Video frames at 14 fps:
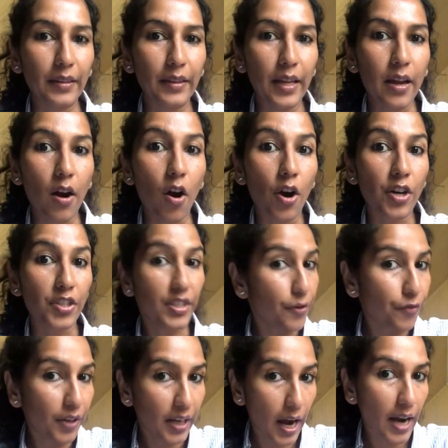they are
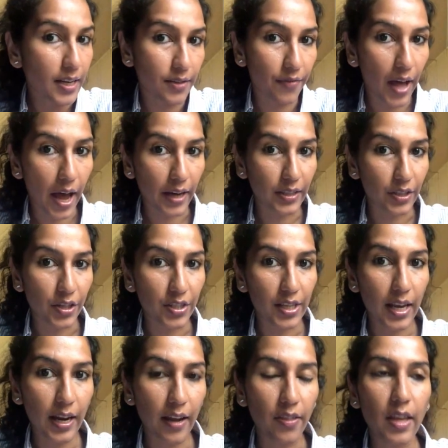different kinds of actors.
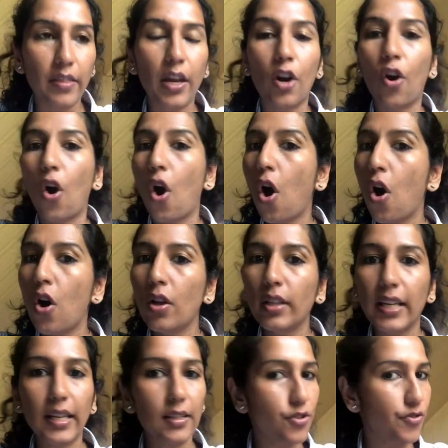And I think they're all
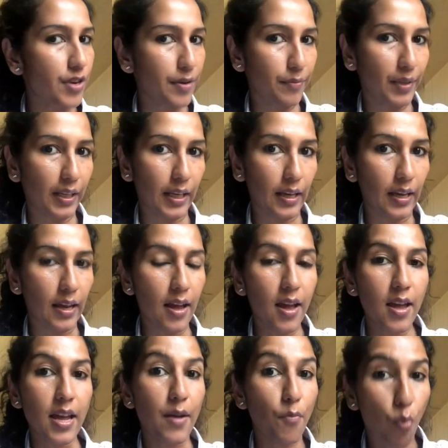extremely
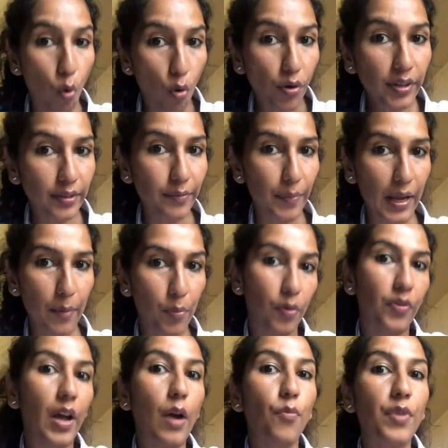important people
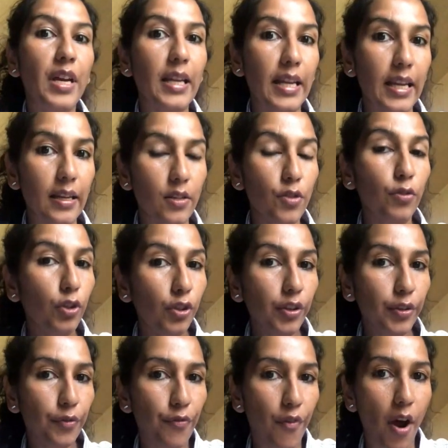that we need to
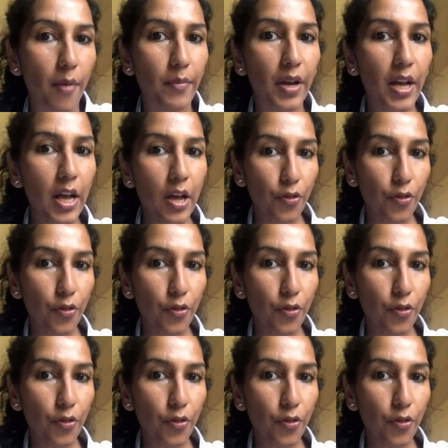learn from.